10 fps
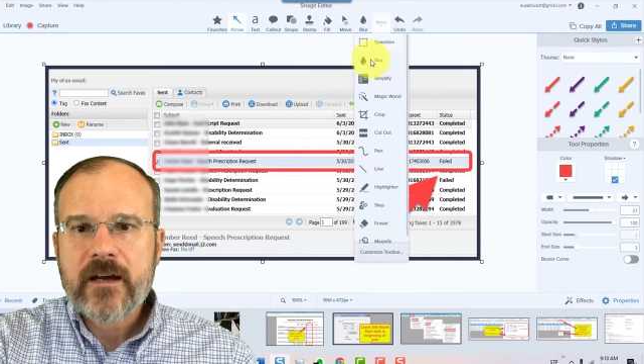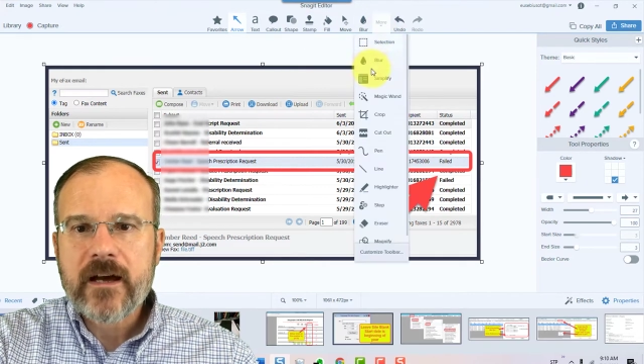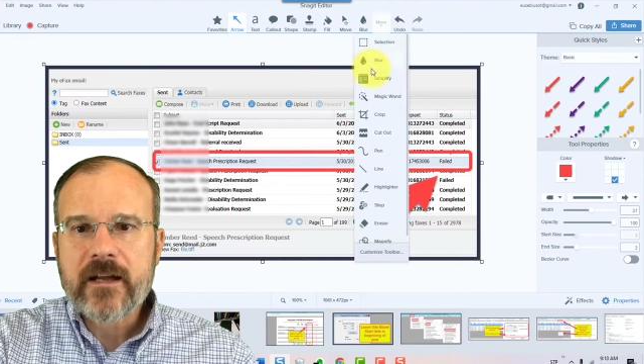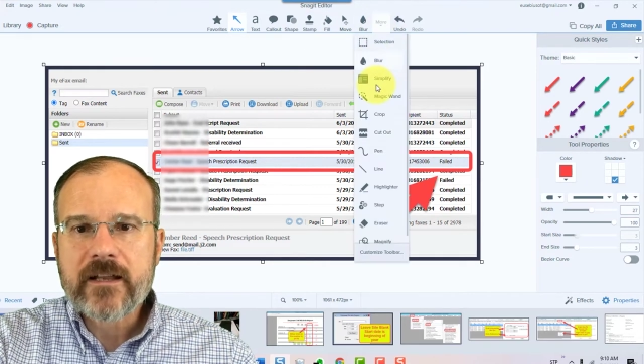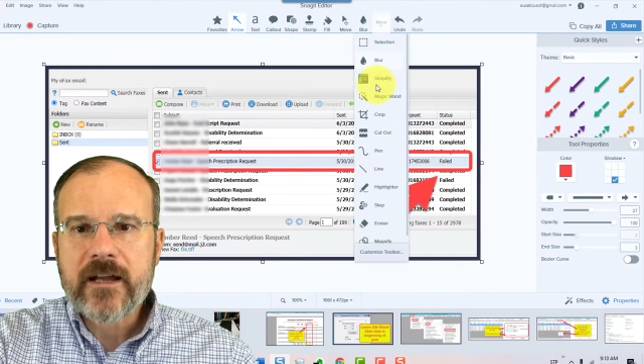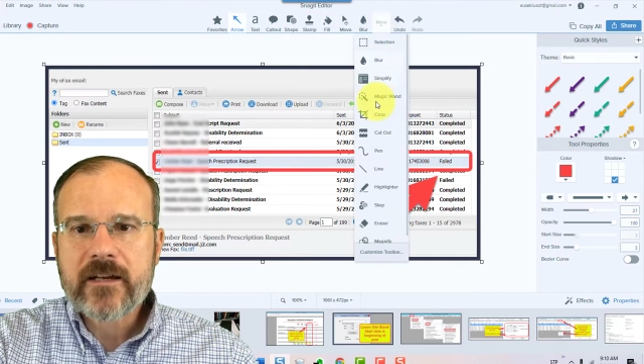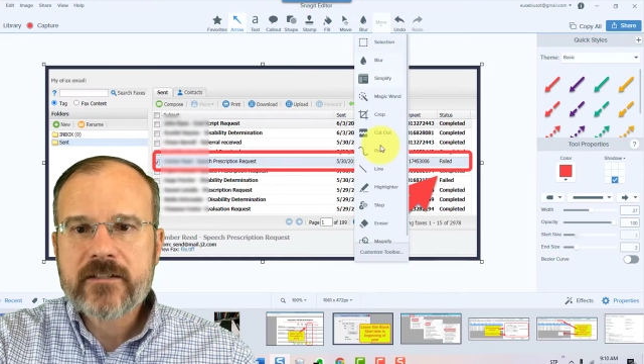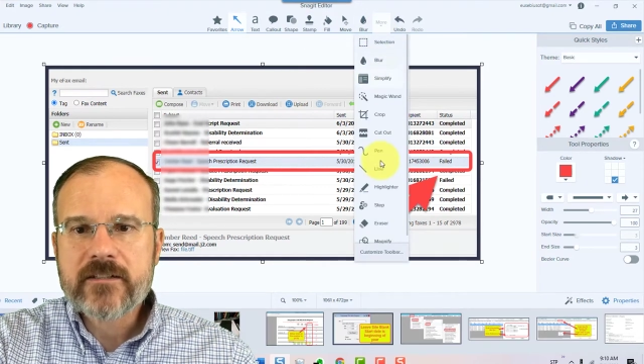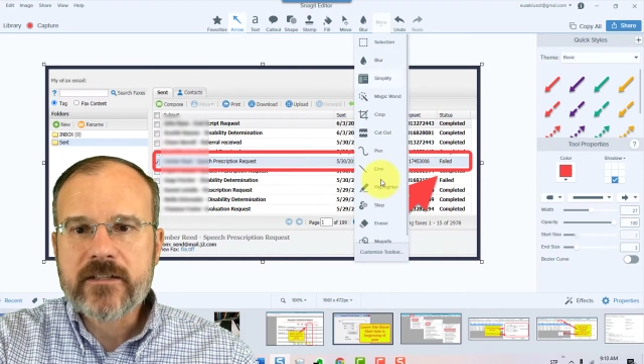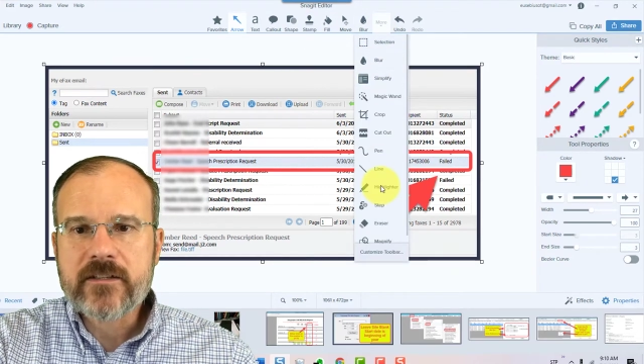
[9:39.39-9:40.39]
I can
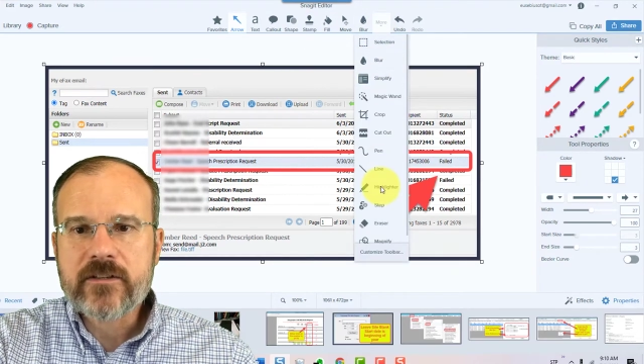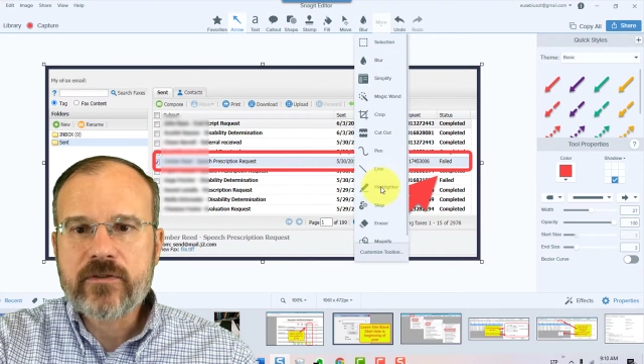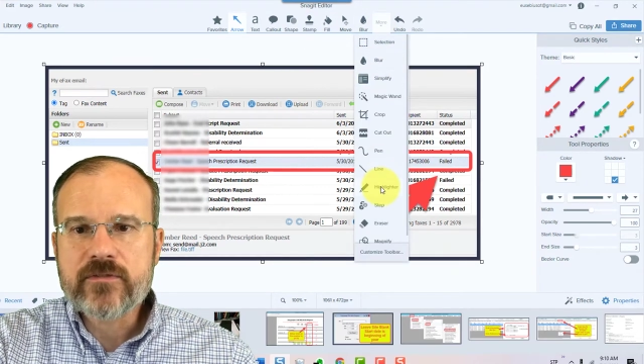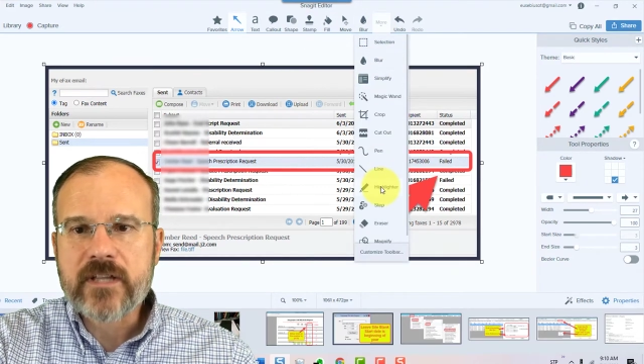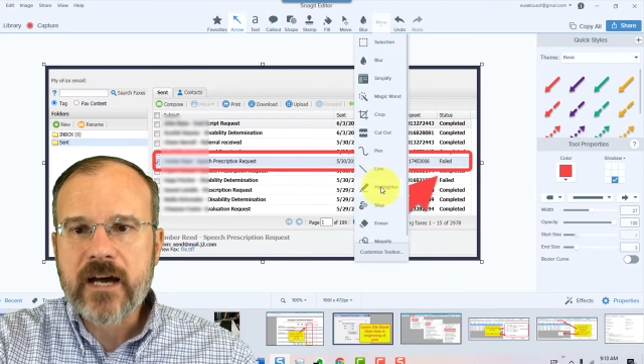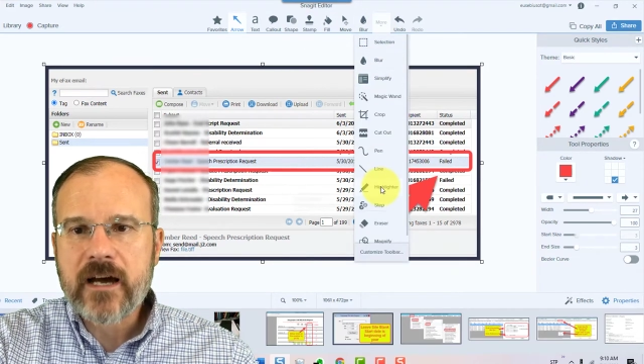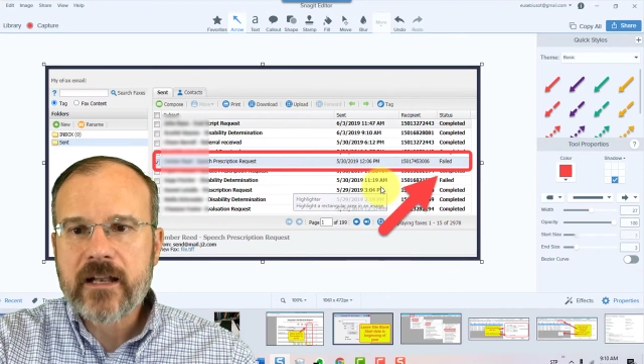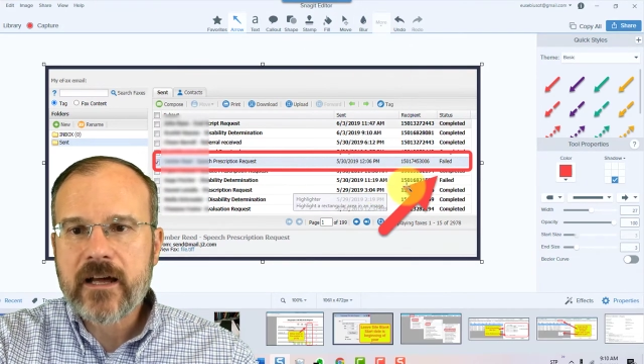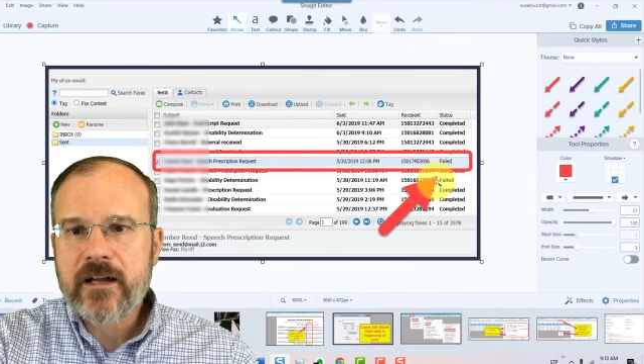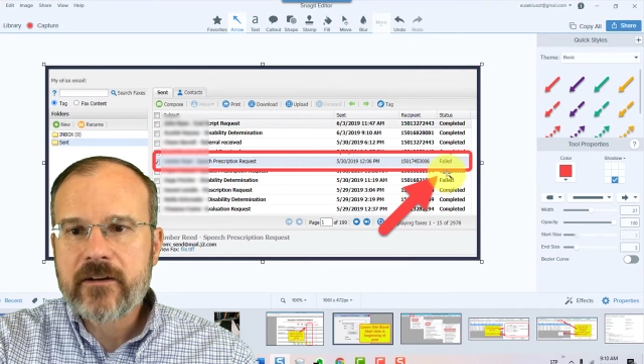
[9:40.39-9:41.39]
actually use the
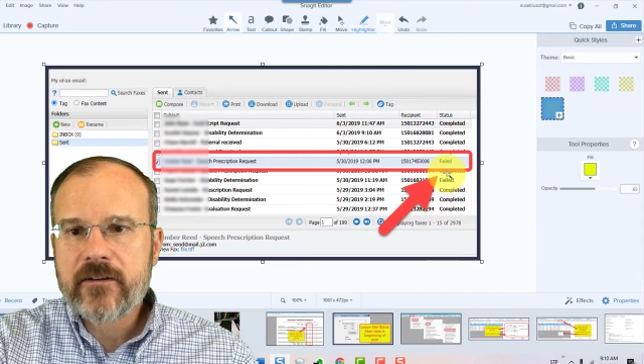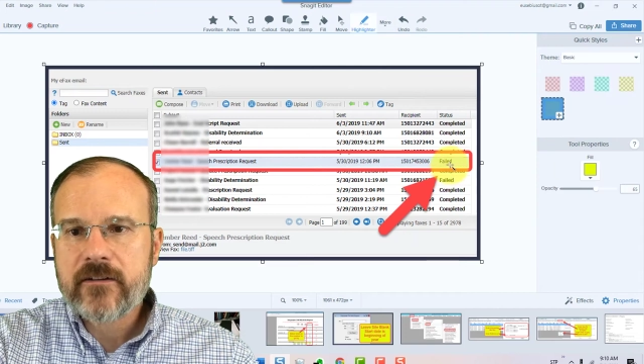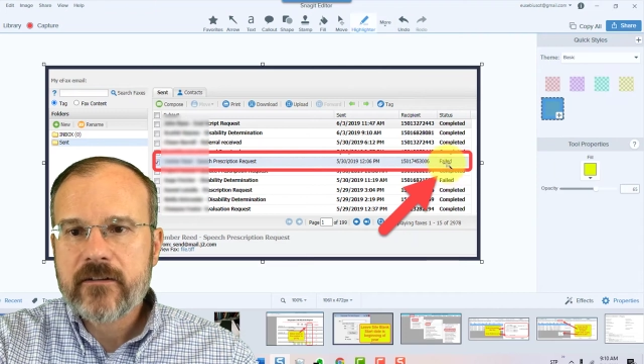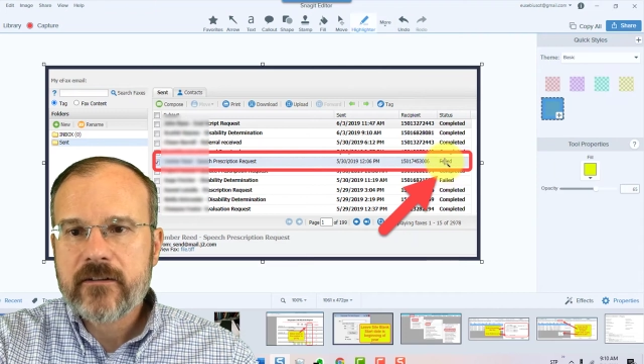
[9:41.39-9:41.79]
highlighter